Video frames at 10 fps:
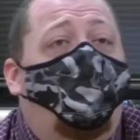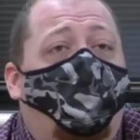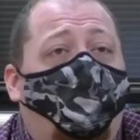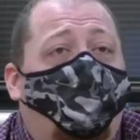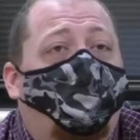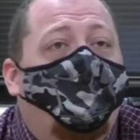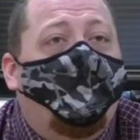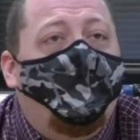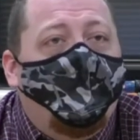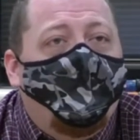or
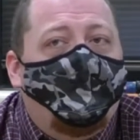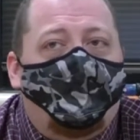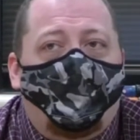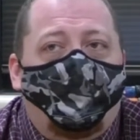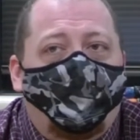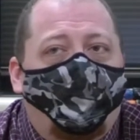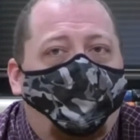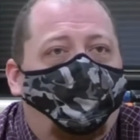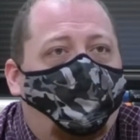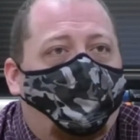don't
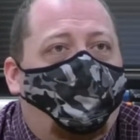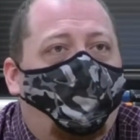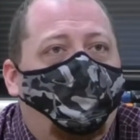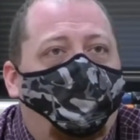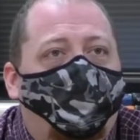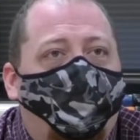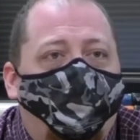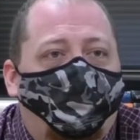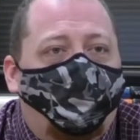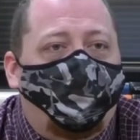realize that the Chromebook
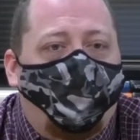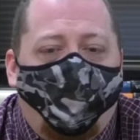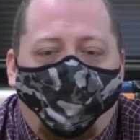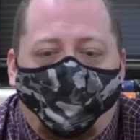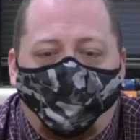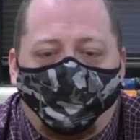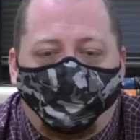isn't a